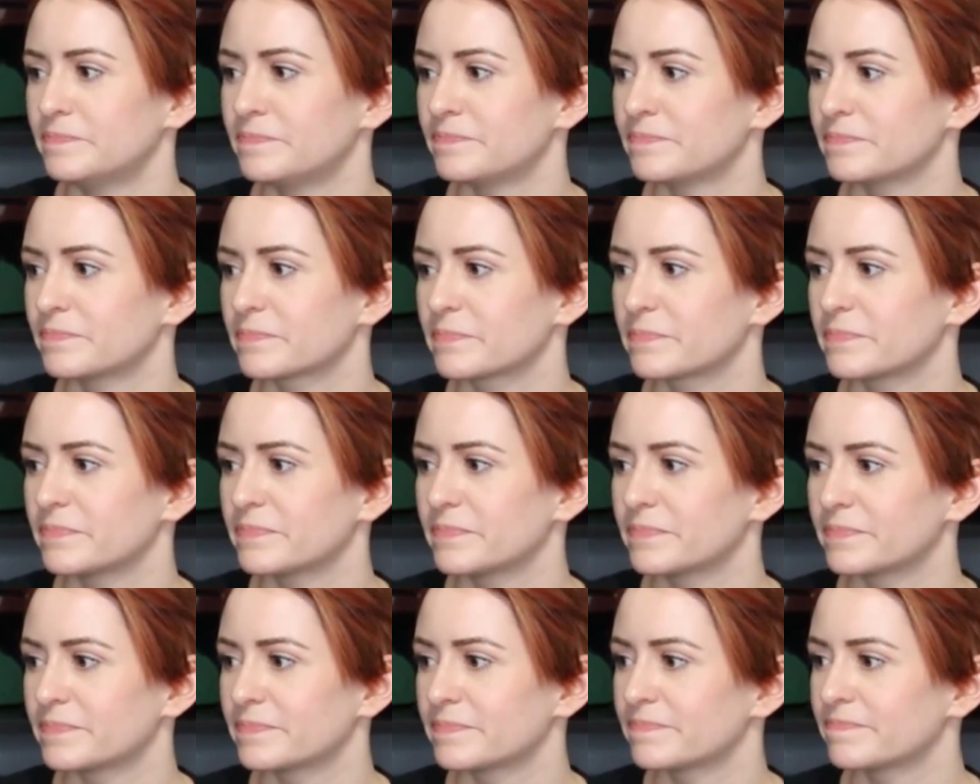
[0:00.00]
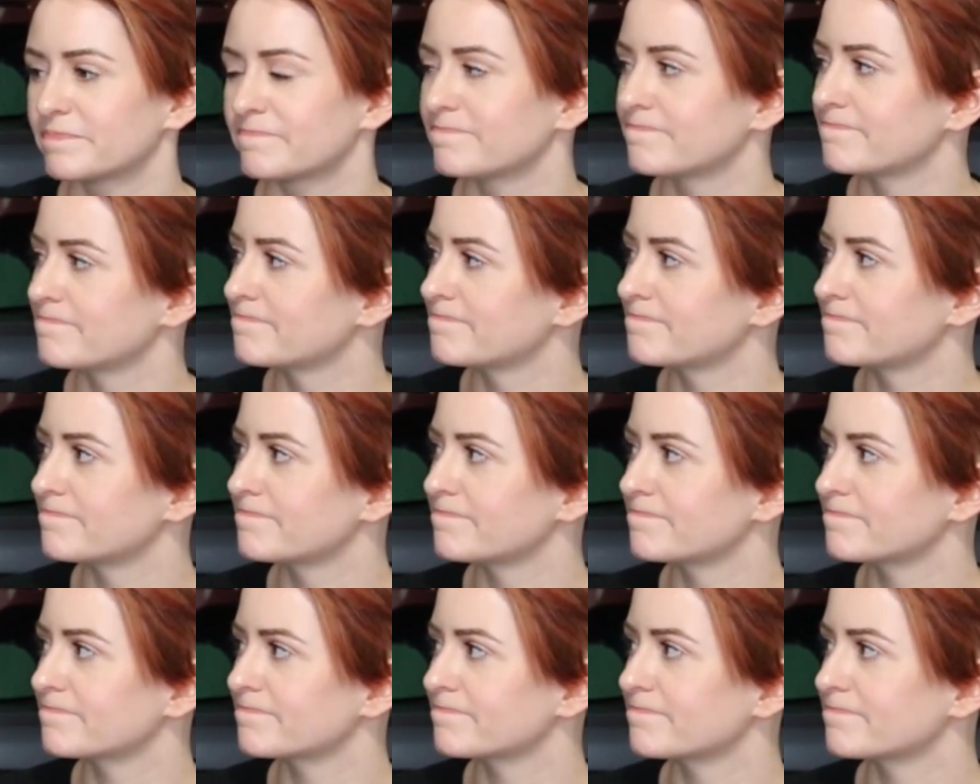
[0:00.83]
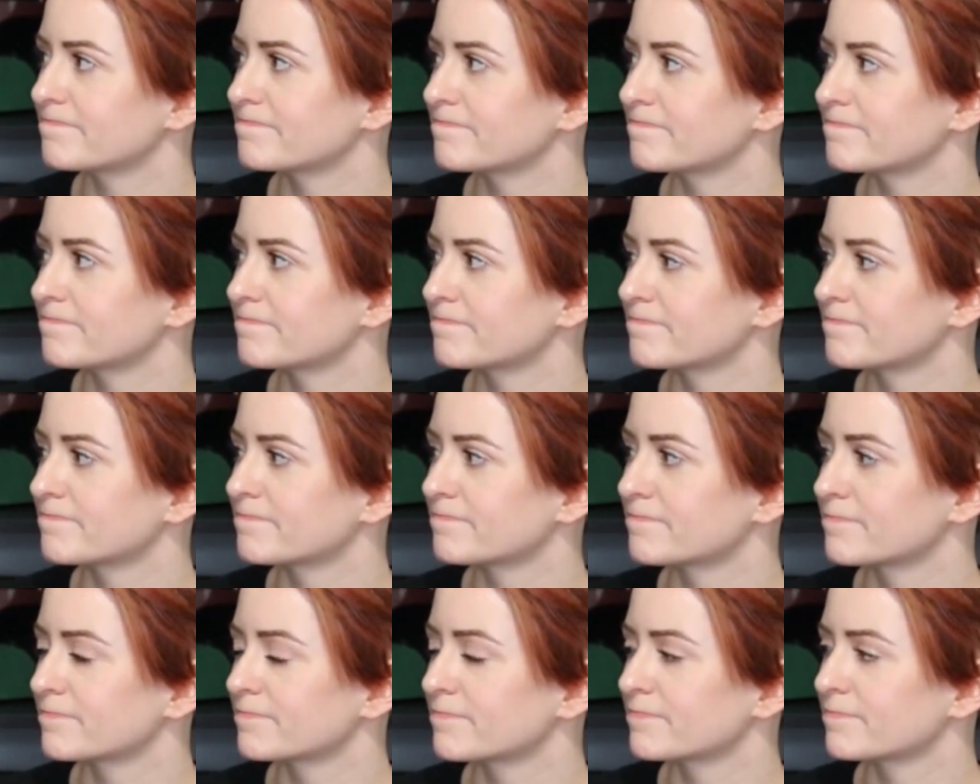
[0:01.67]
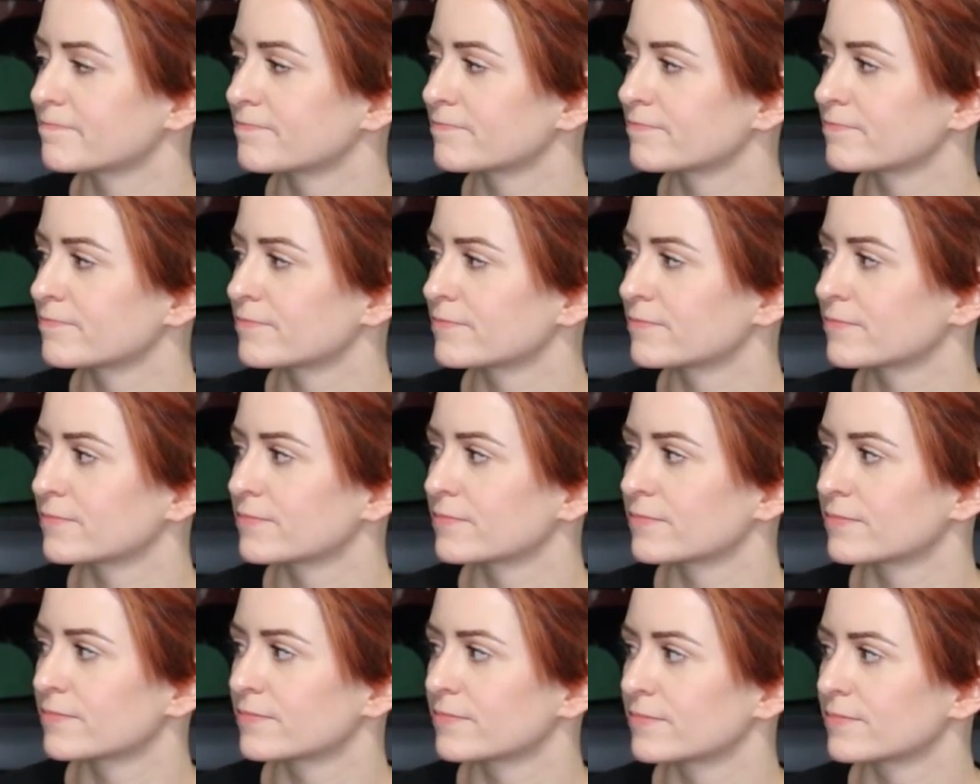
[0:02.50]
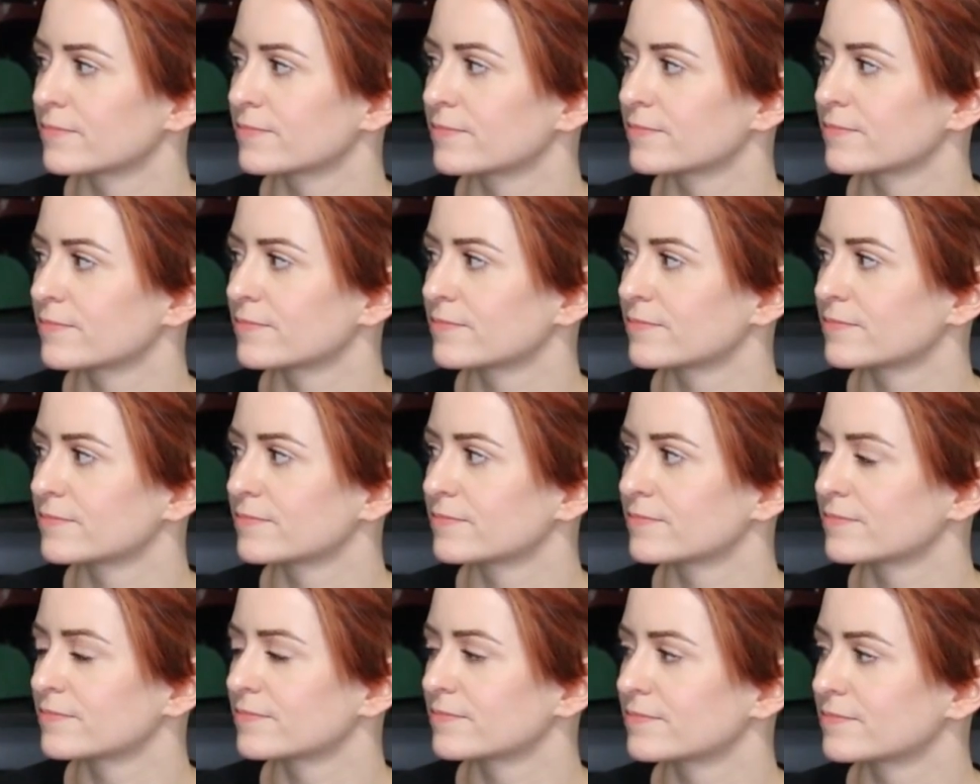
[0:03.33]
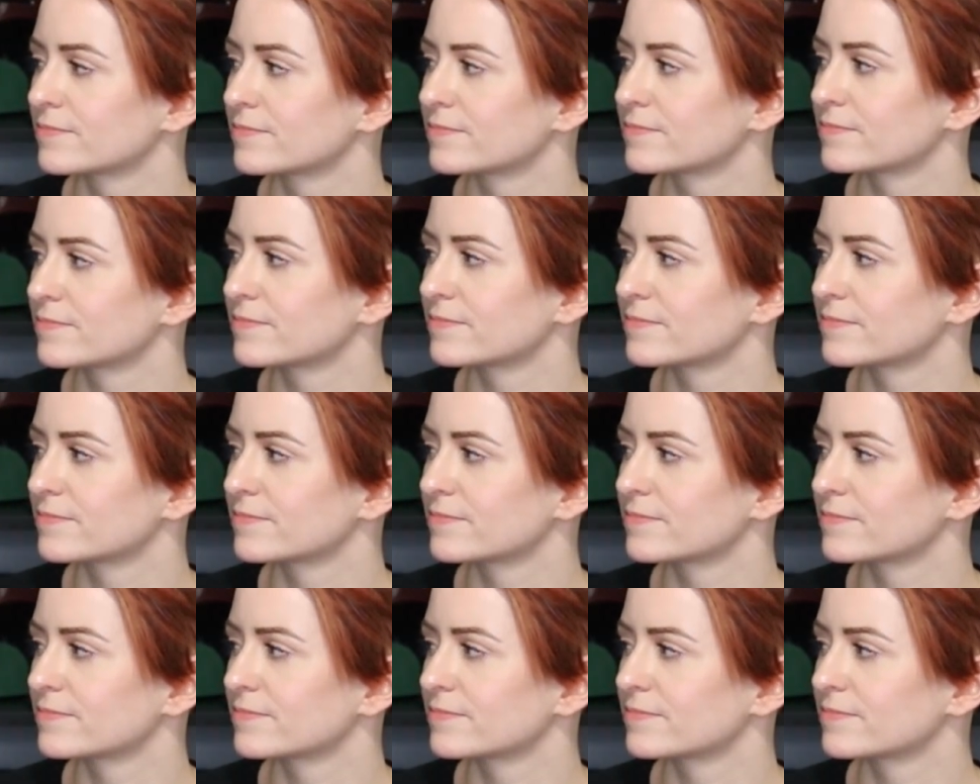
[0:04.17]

This person isn't speaking.